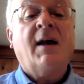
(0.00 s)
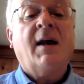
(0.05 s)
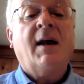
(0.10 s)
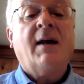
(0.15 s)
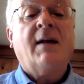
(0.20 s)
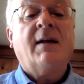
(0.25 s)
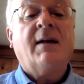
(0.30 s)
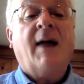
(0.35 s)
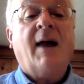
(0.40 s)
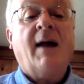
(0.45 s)

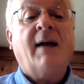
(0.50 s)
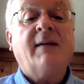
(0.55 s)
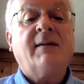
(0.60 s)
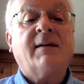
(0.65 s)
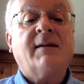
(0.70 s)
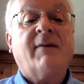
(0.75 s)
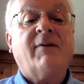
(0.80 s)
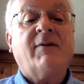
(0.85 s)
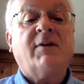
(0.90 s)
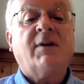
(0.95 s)
and
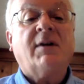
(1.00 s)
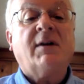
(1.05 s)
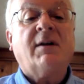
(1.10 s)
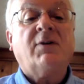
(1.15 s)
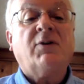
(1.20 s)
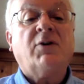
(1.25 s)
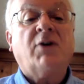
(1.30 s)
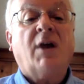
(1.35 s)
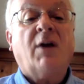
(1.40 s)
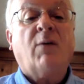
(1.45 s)
917,
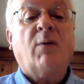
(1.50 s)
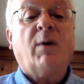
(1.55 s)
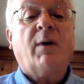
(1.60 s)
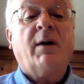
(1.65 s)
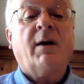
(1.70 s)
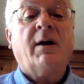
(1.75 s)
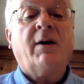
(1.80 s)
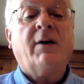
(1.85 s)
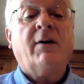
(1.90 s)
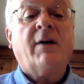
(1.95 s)
channel
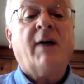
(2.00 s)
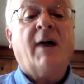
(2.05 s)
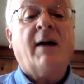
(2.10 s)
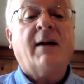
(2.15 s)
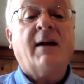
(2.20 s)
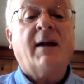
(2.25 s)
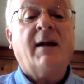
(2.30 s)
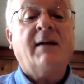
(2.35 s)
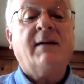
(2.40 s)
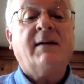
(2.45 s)
100
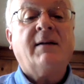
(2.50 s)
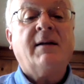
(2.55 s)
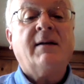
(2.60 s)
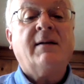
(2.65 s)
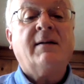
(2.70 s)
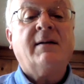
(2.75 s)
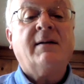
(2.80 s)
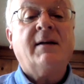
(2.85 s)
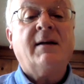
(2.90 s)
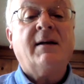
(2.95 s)
on
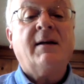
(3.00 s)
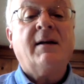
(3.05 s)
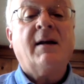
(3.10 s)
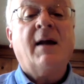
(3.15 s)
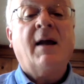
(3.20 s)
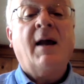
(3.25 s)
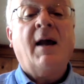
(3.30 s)
AT&T,